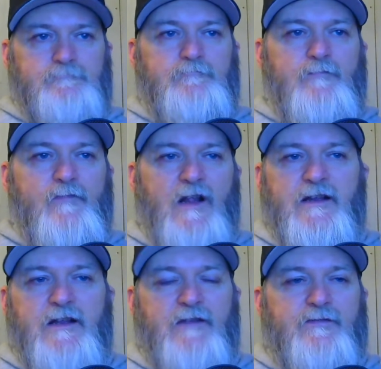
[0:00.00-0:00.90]
Like
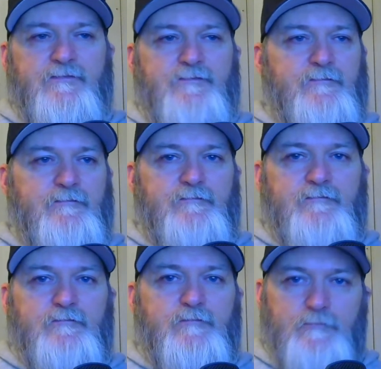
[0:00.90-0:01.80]
if
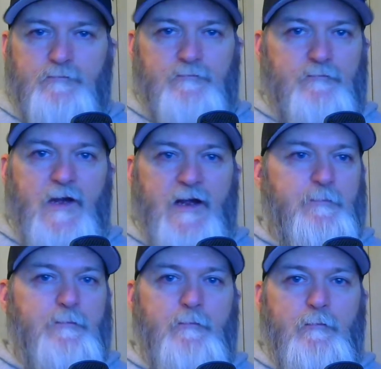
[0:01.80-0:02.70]
my
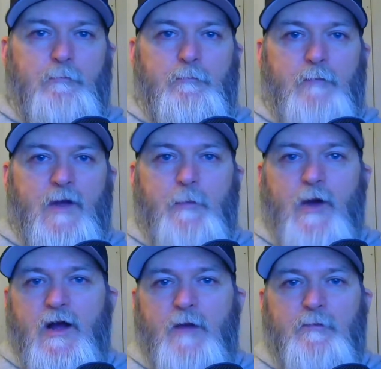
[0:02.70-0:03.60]

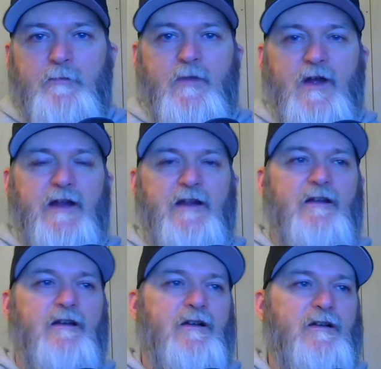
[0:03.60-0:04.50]
pop,
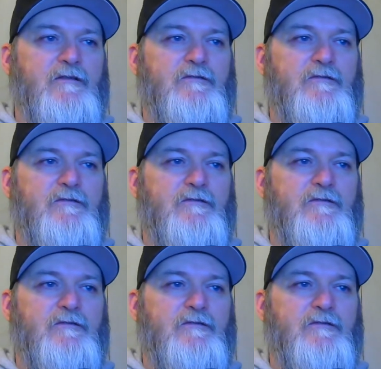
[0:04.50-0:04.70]
I